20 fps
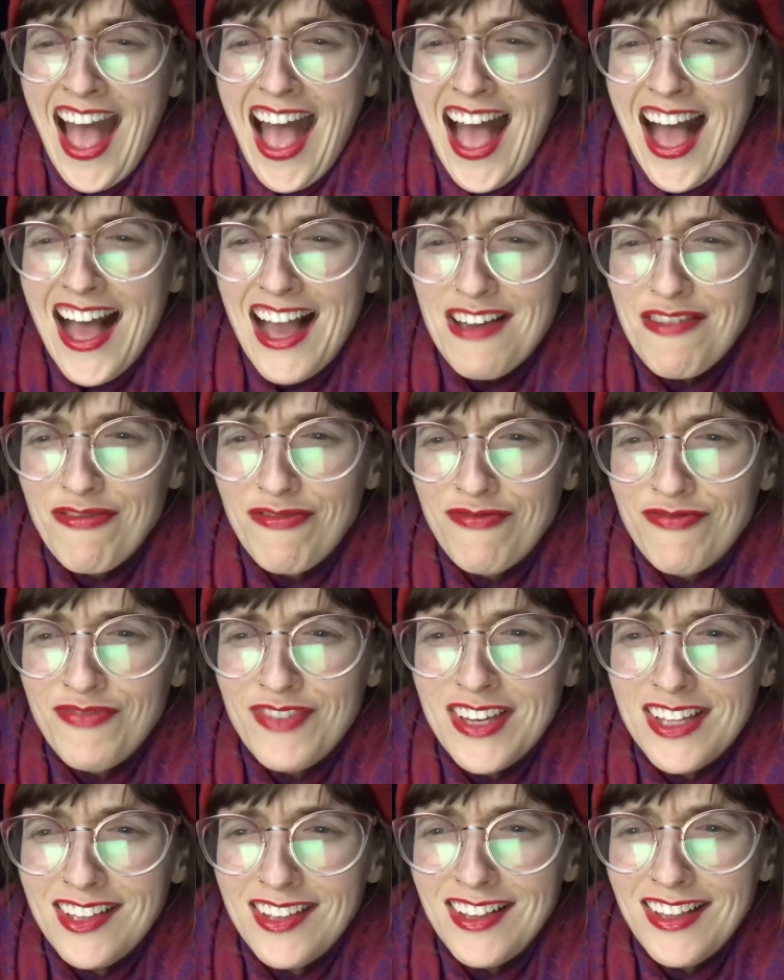I
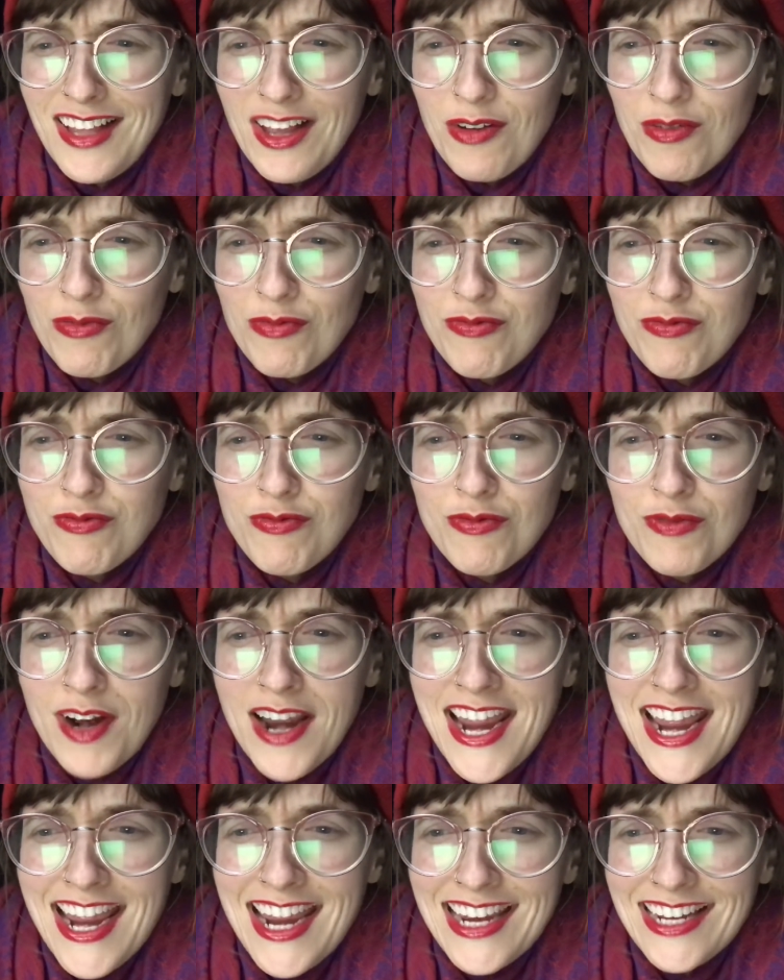feel a
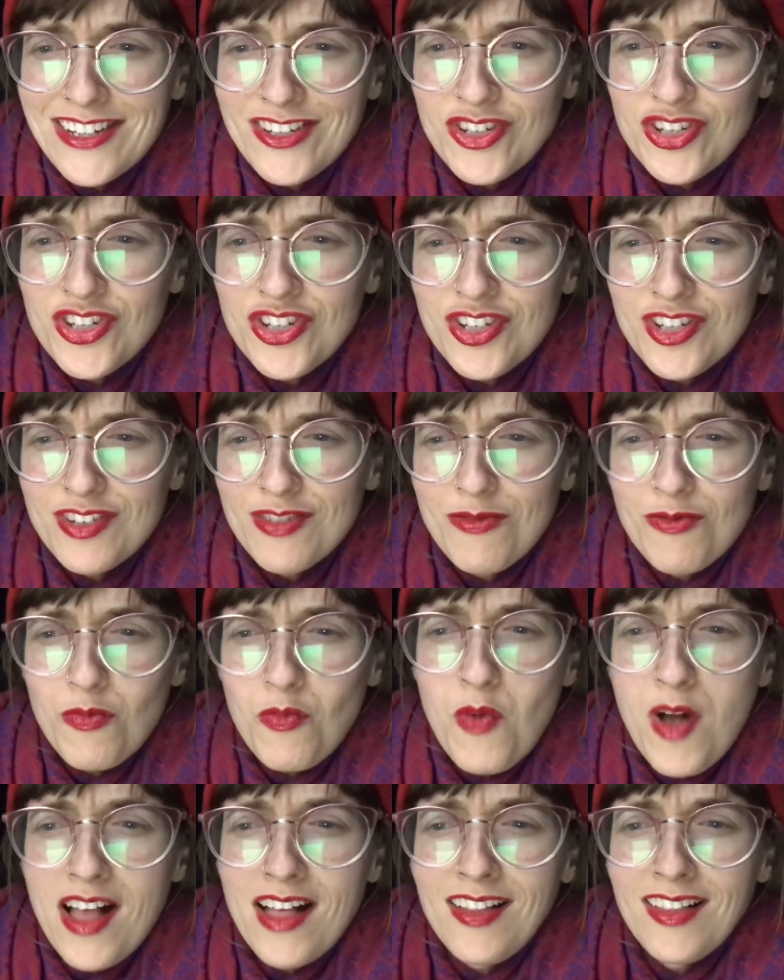rage
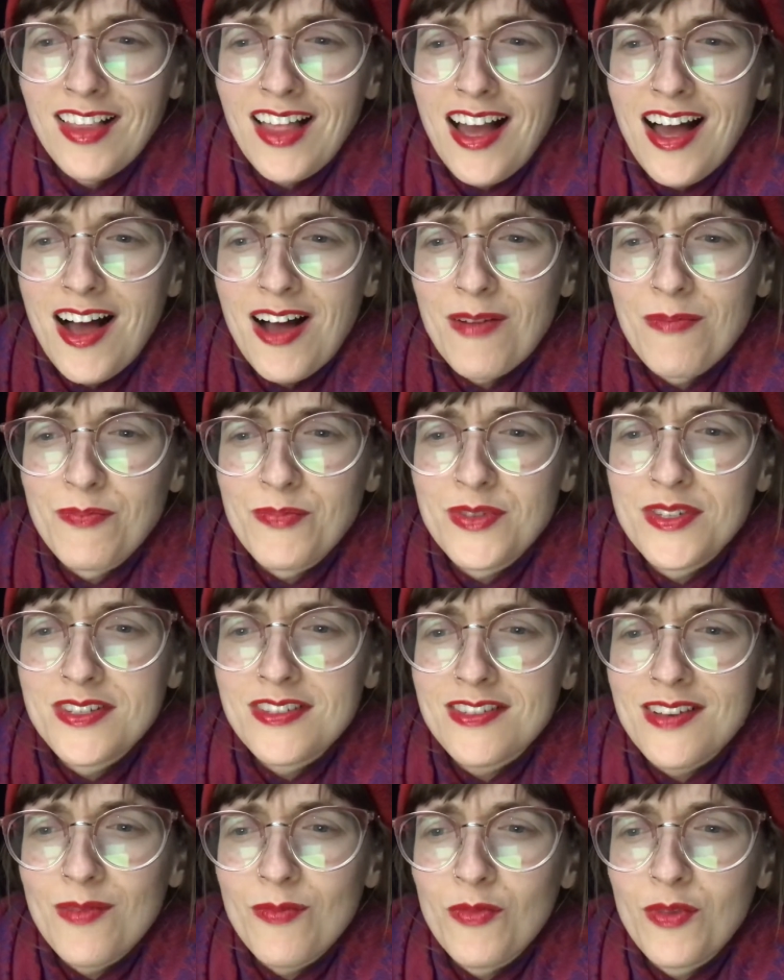well up
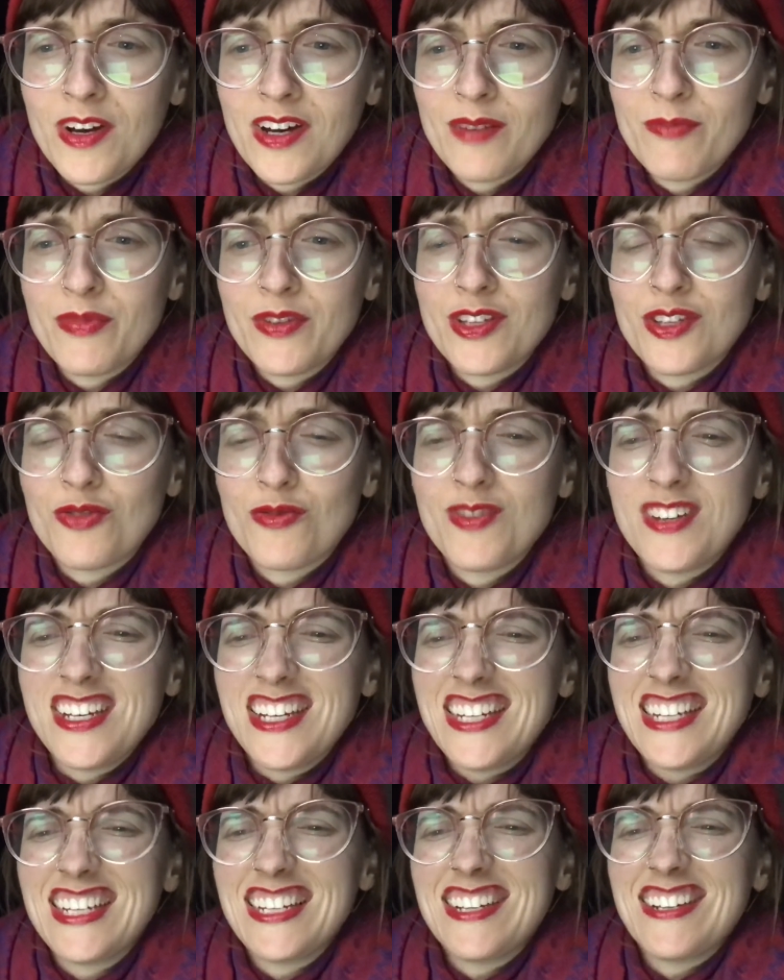somewhere
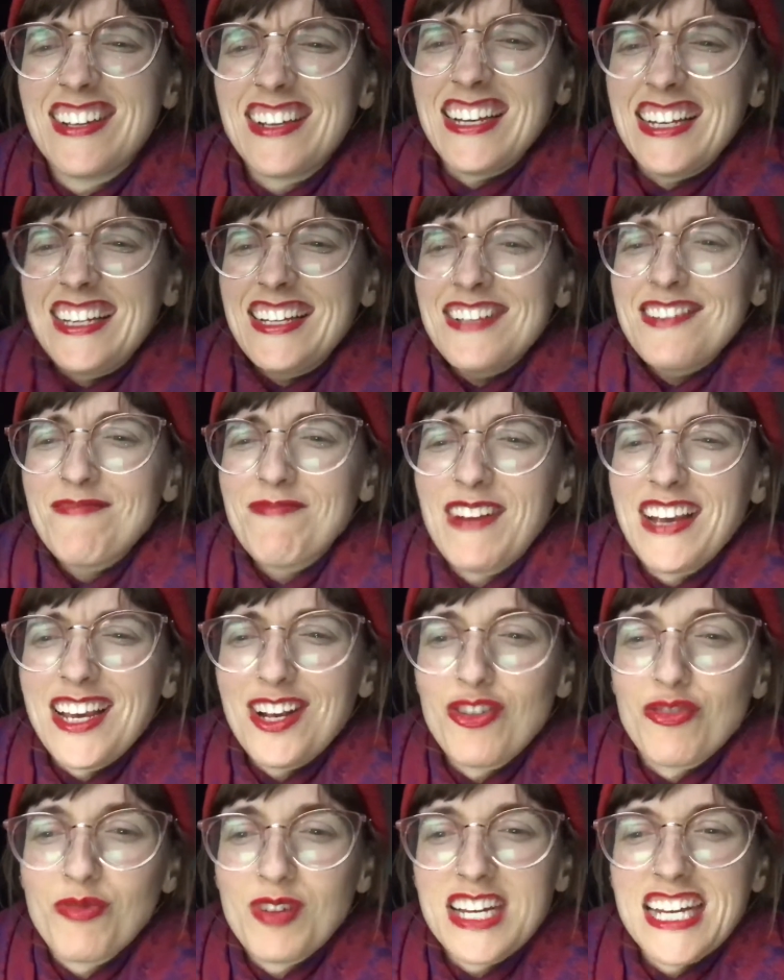between my
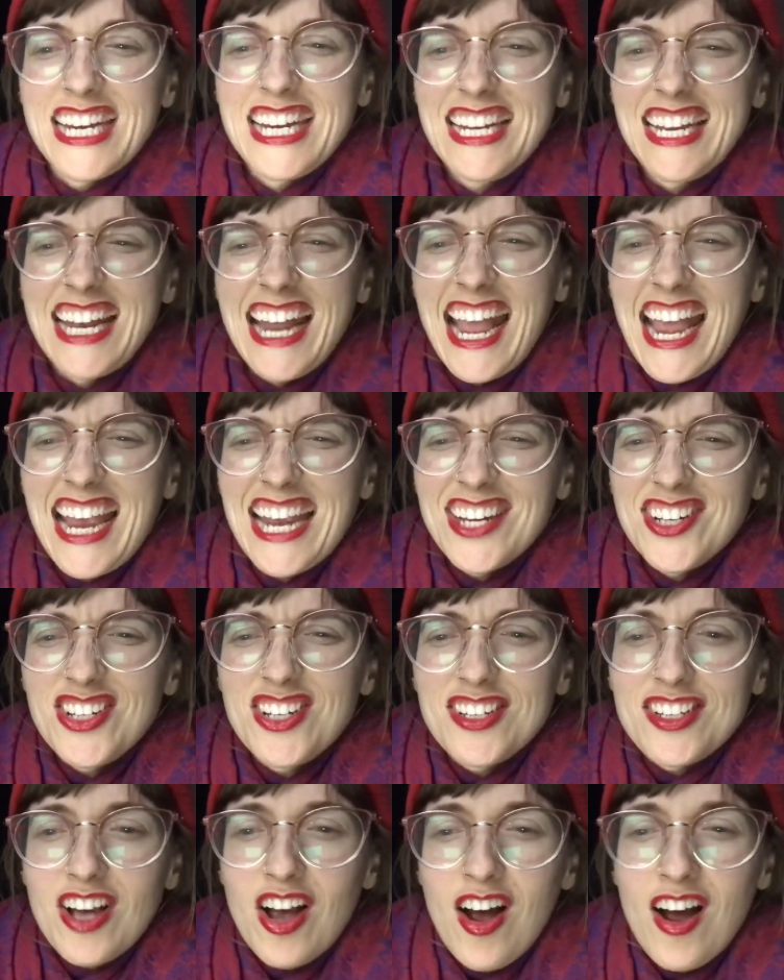green and
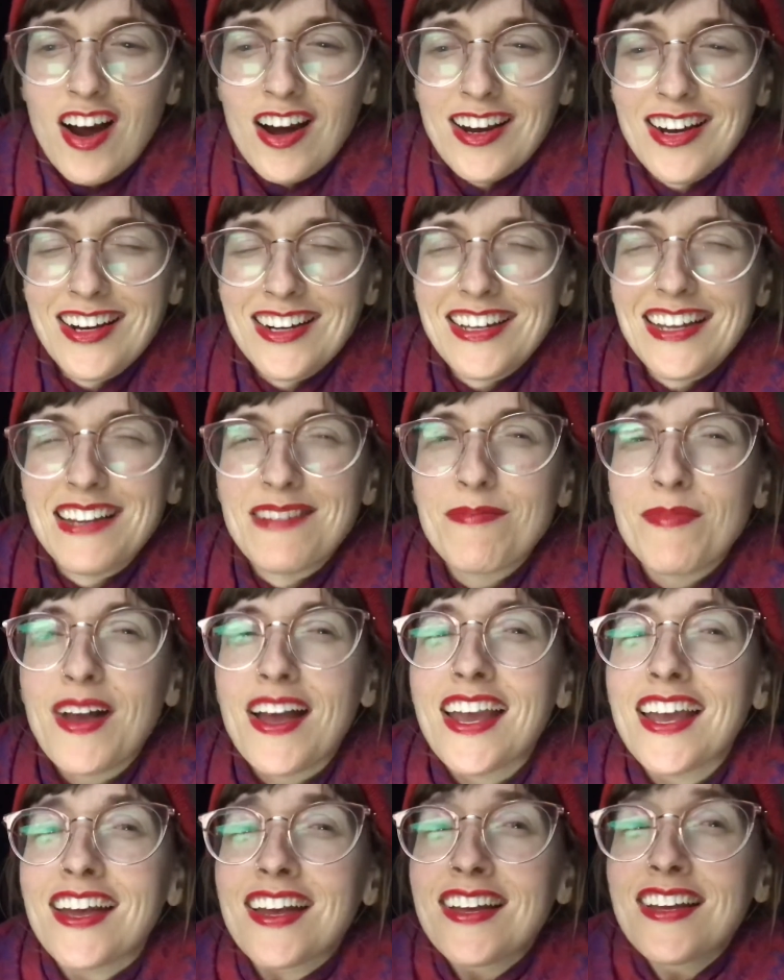anxious heart and
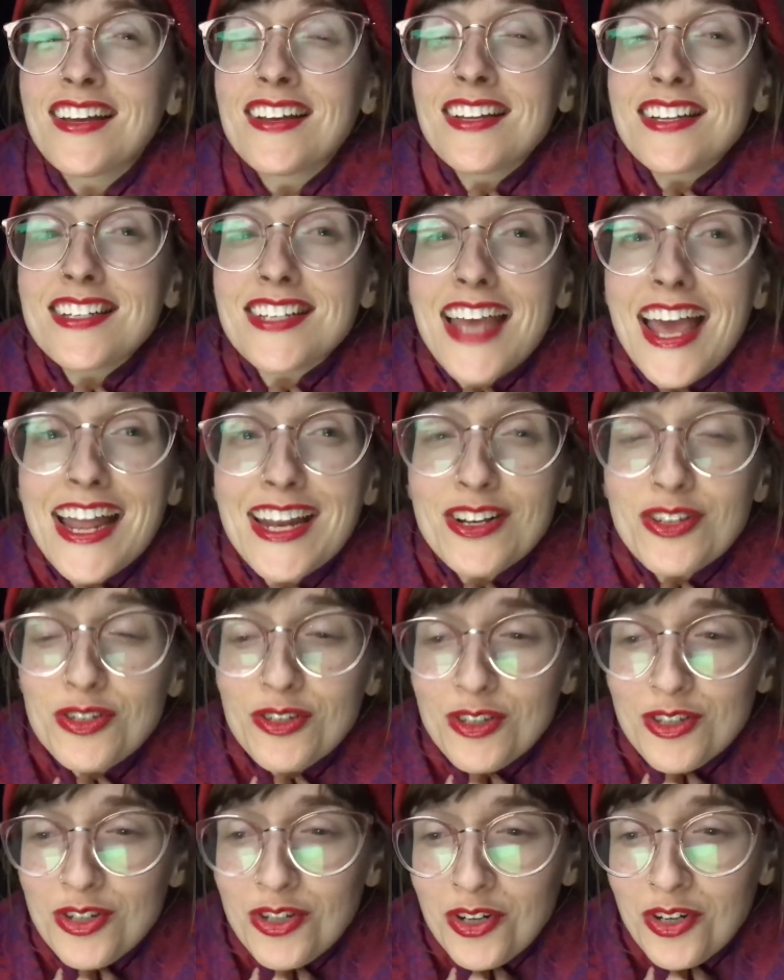my
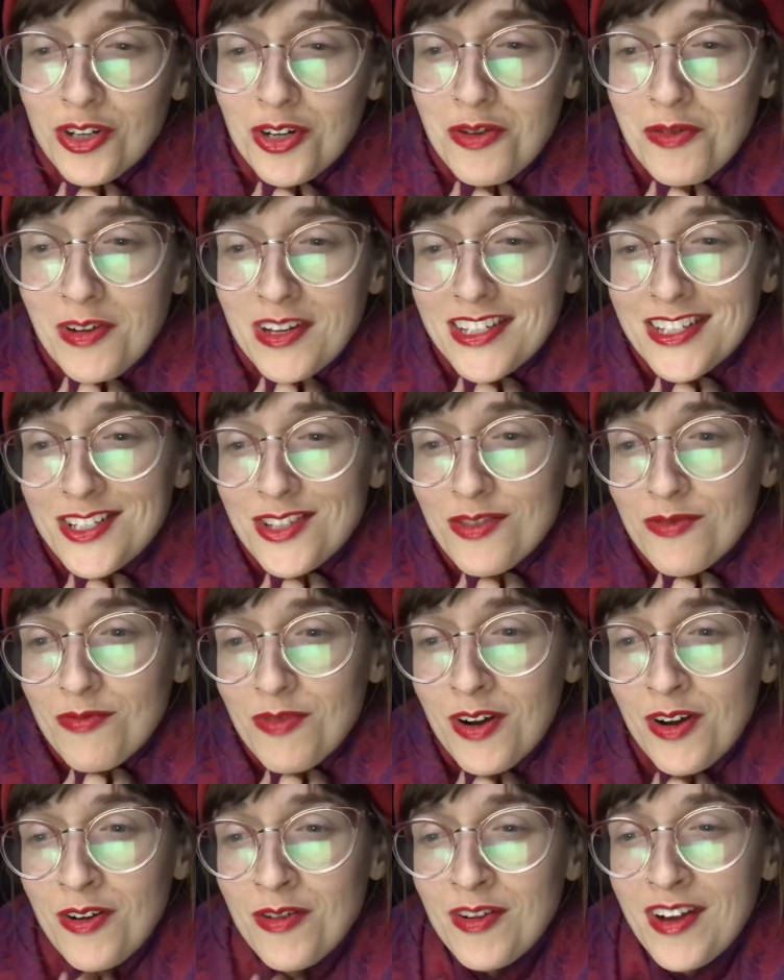tender turquoise
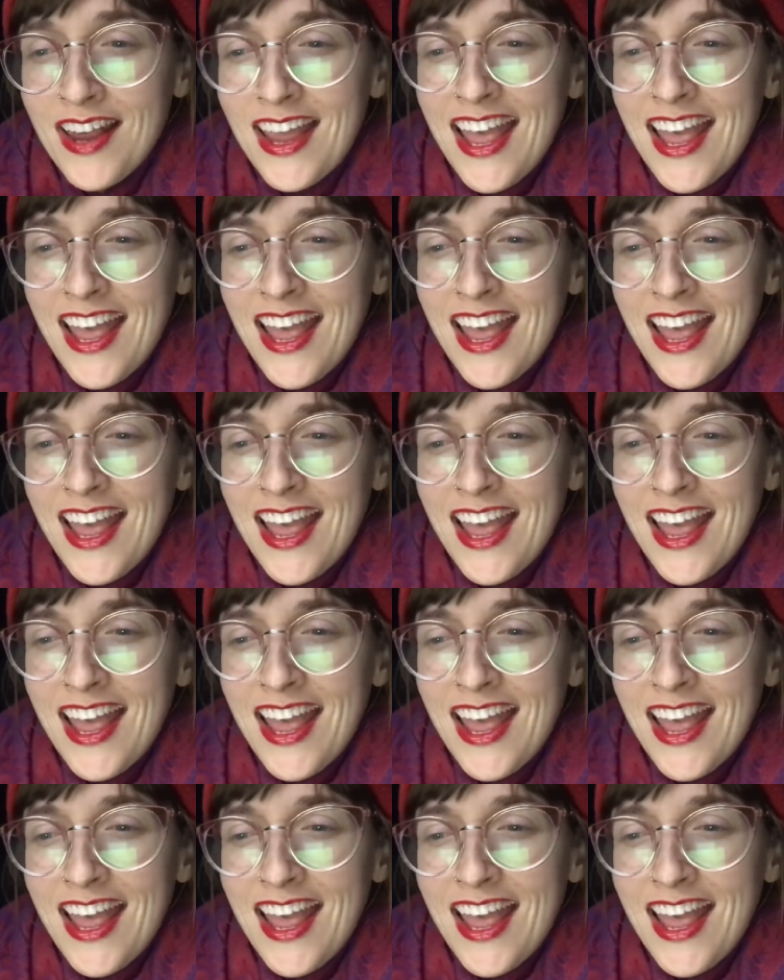throat.